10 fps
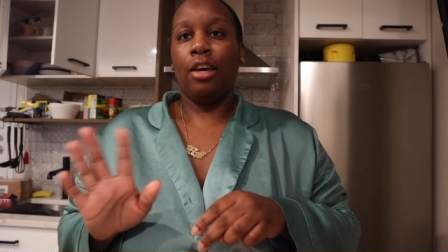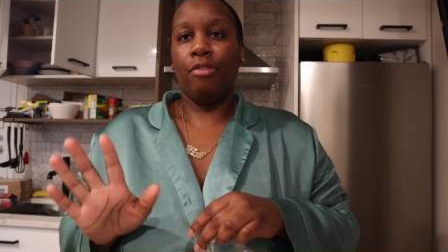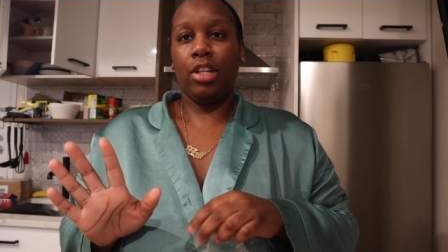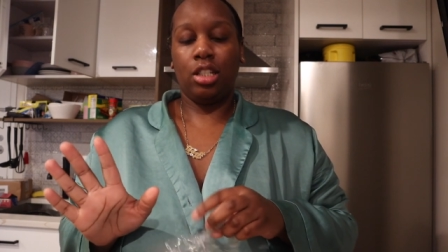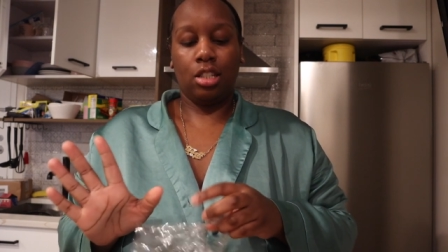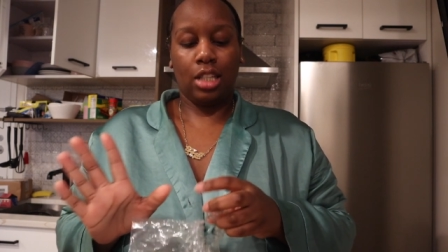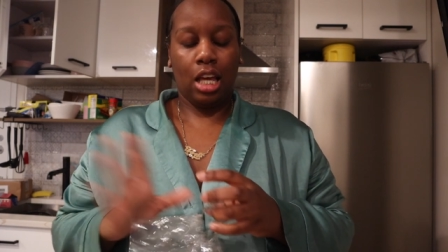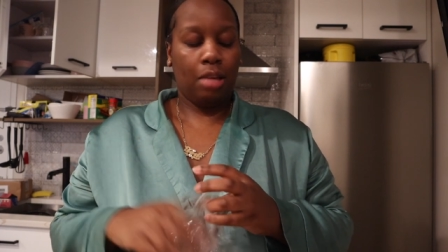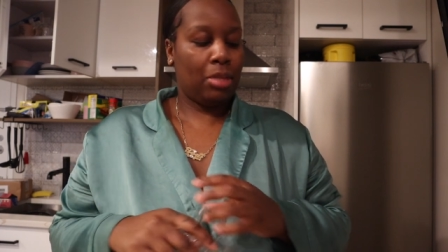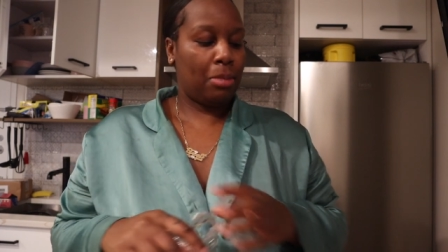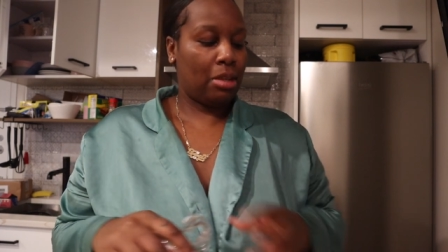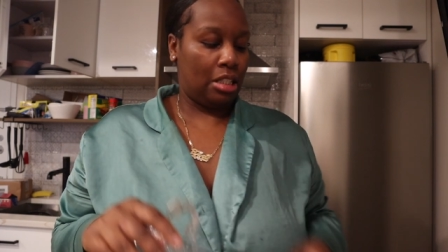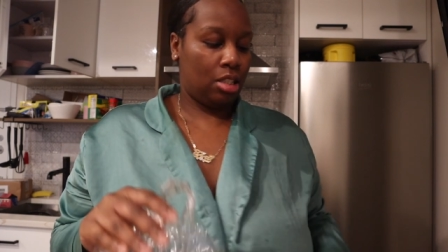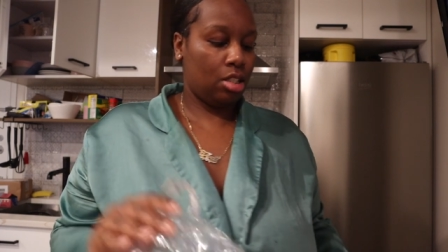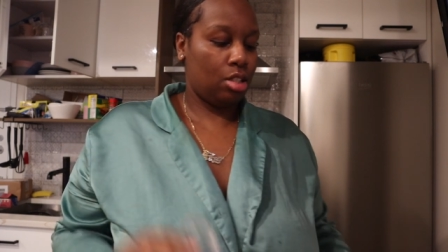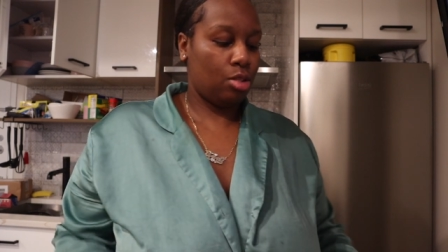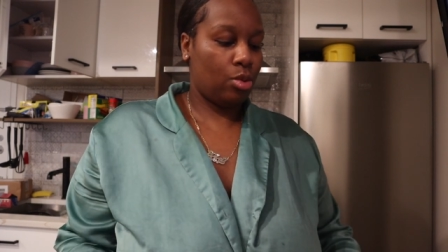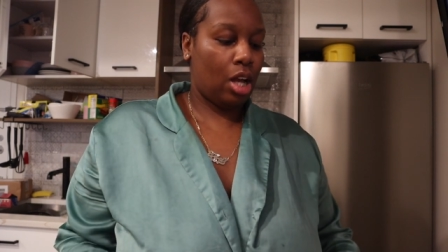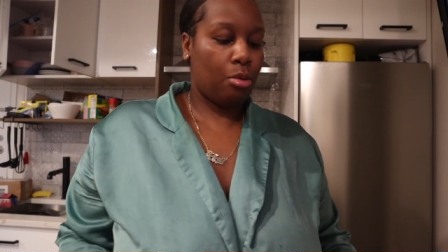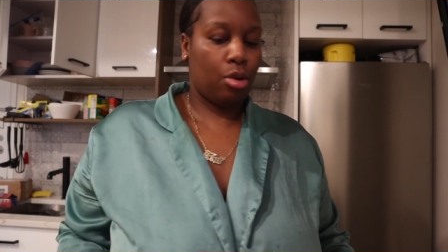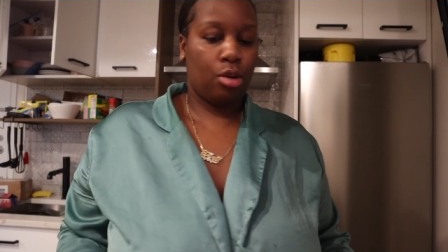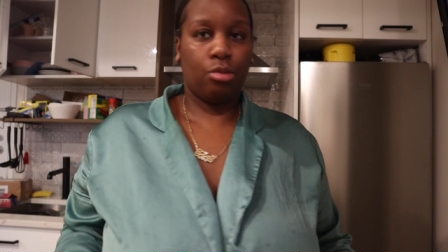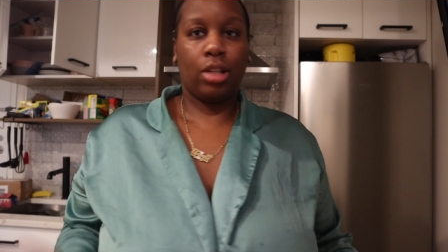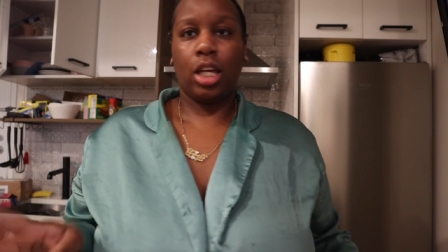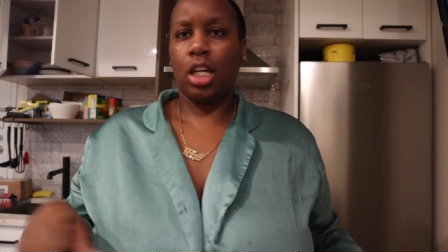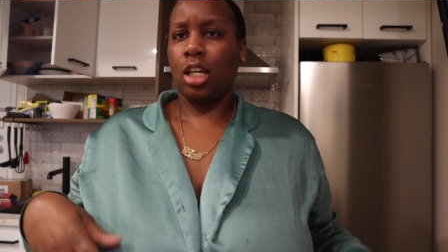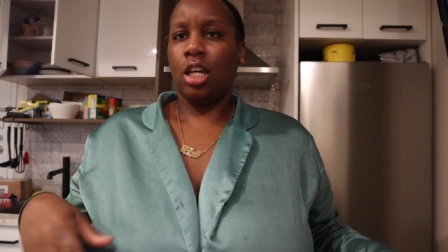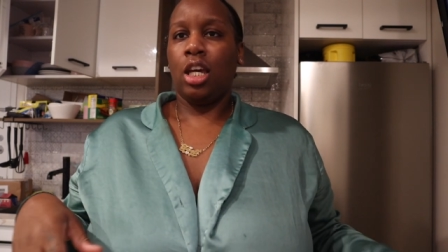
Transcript: vendors that me and my sister is doing our own like